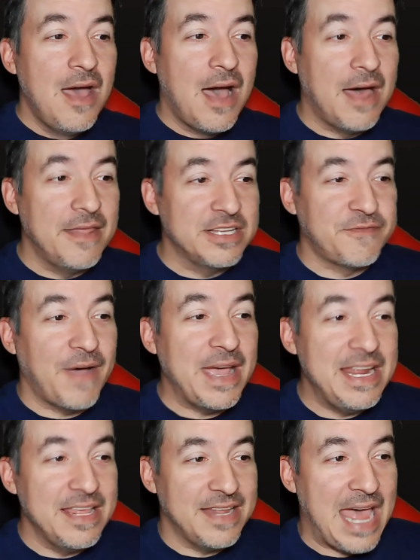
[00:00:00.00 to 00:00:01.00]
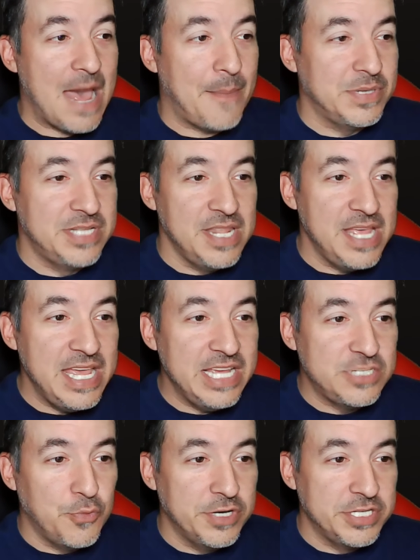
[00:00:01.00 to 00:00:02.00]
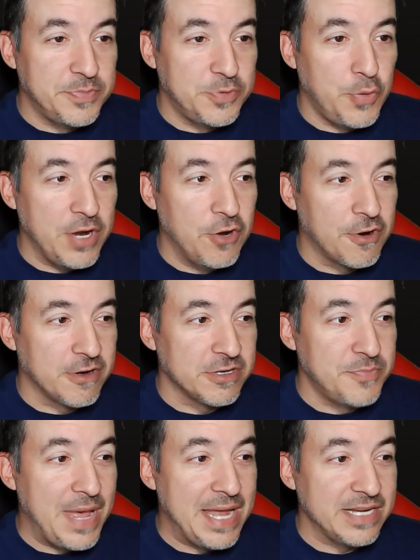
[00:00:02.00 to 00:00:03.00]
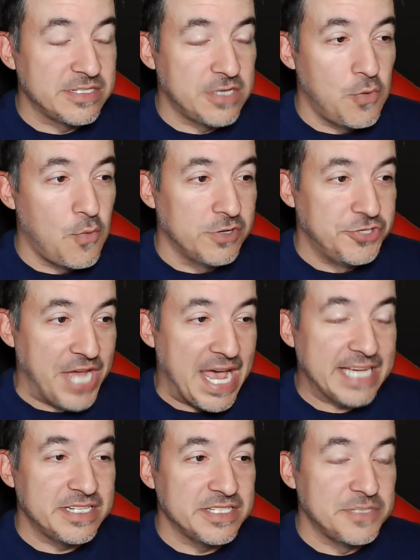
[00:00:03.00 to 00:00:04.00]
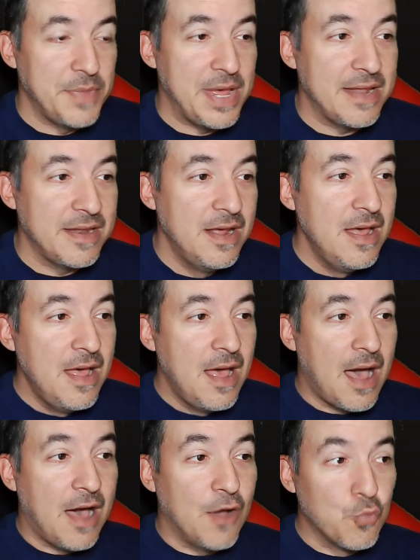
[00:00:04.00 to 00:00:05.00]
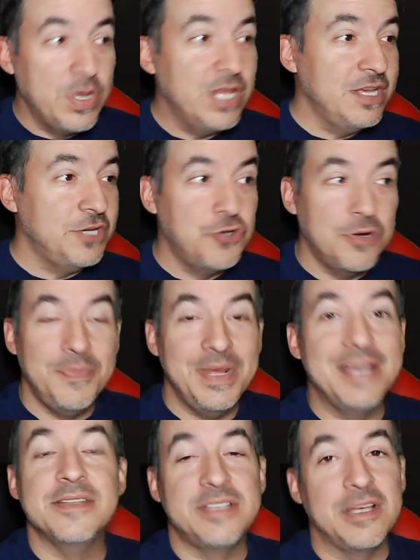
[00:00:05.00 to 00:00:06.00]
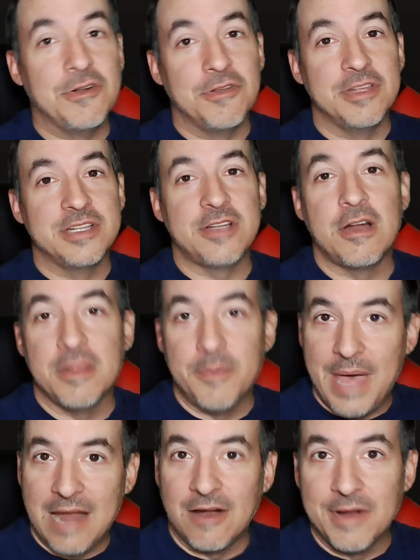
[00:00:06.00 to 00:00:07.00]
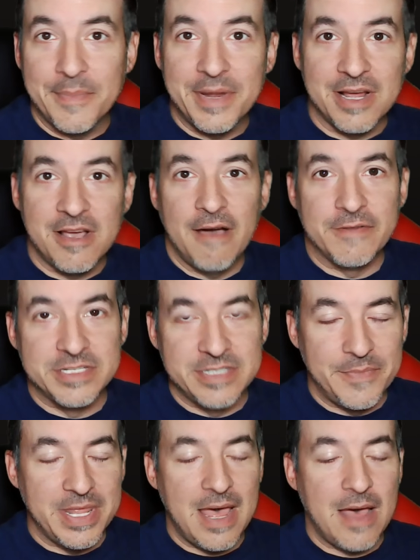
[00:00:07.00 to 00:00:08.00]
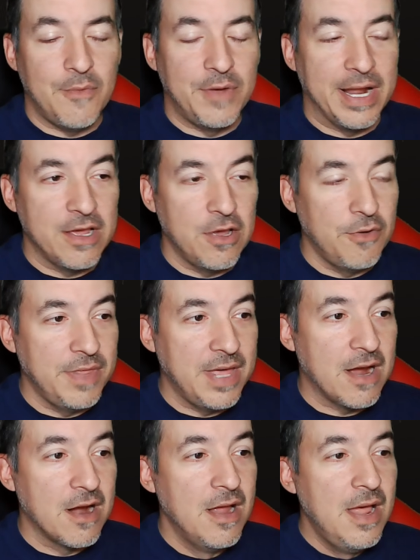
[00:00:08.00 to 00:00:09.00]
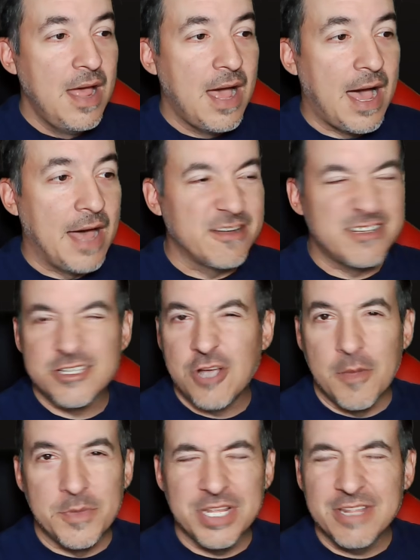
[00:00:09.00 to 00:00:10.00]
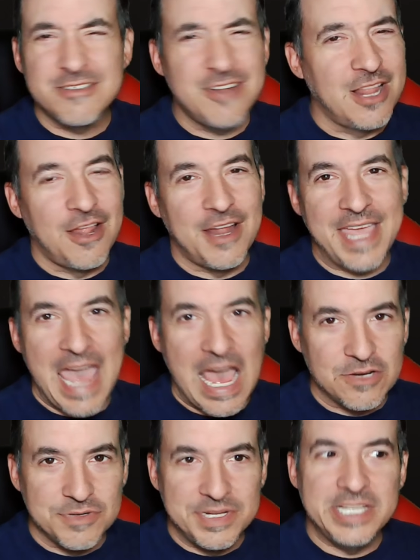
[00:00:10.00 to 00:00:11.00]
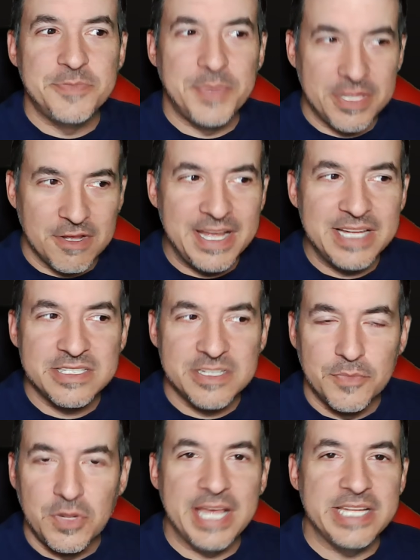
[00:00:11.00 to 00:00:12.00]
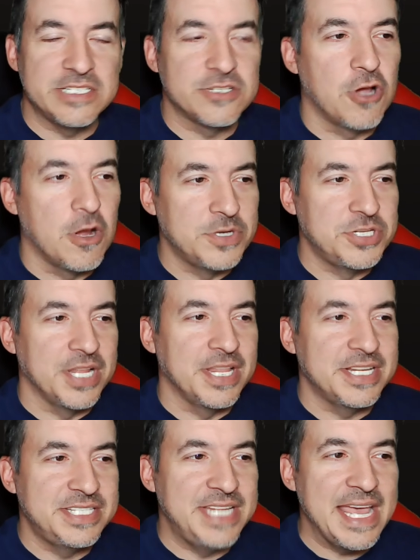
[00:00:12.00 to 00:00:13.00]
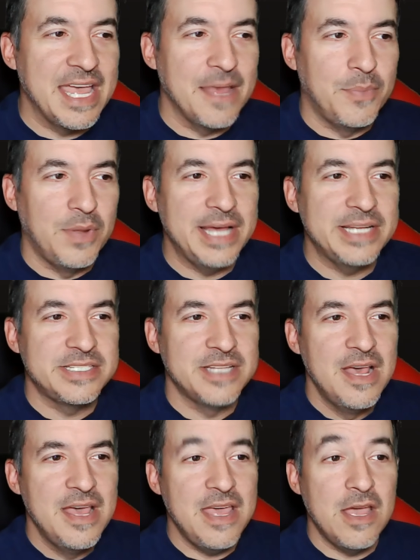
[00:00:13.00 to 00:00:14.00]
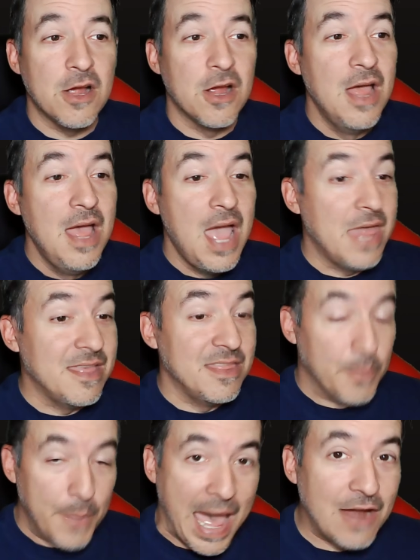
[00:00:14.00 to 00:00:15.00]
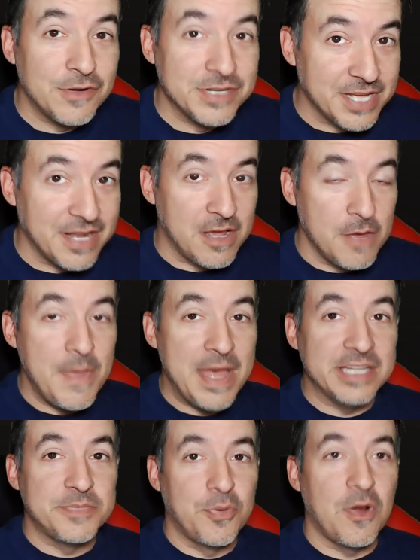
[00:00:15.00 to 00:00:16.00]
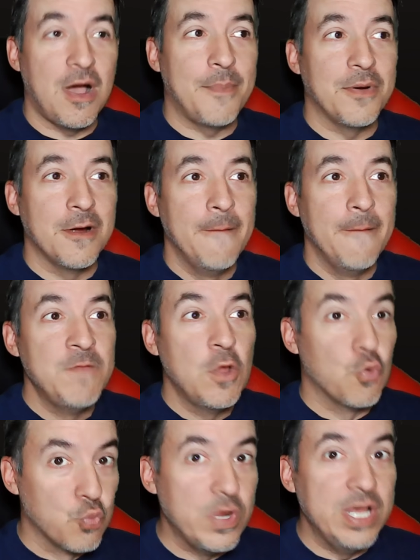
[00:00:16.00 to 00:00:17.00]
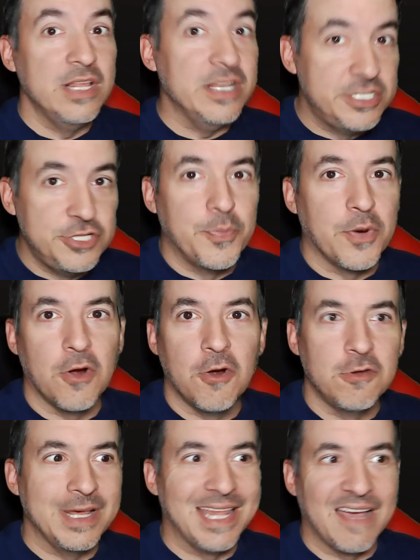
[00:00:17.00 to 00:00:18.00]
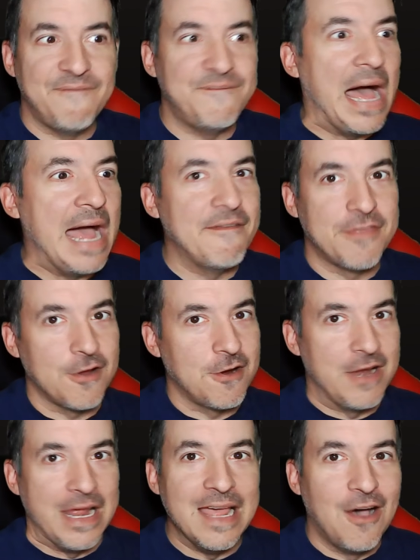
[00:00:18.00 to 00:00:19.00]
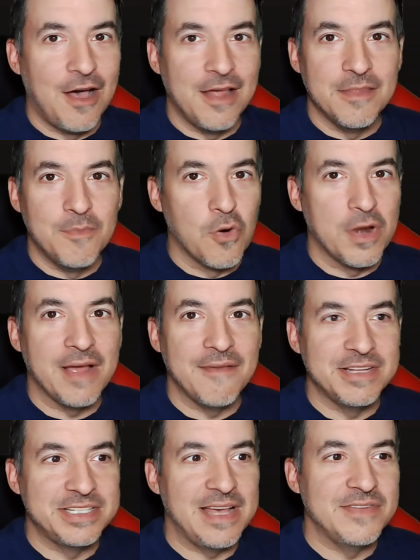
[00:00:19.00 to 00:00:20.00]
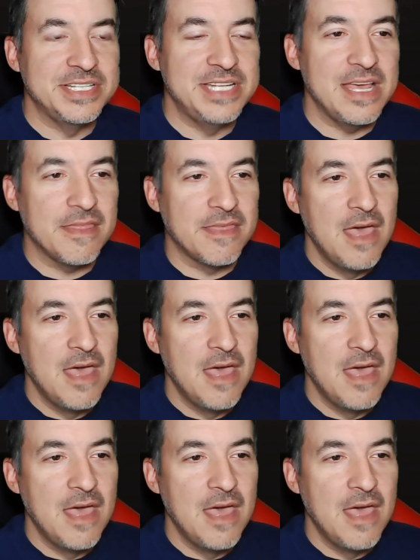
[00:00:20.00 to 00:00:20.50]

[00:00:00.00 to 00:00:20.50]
This fighting that happens in the East Woods between Hooker's men and Stonewall Jackson's men really should be considered the start of the battle, and I'm going to cover some of that when I go there. There's skirmishing. There's not a lot of casualties, but there is some light skirmishing that's taking place here, and then the battle is going to commence proper really super early, like 5:30 on the morning of the 17th.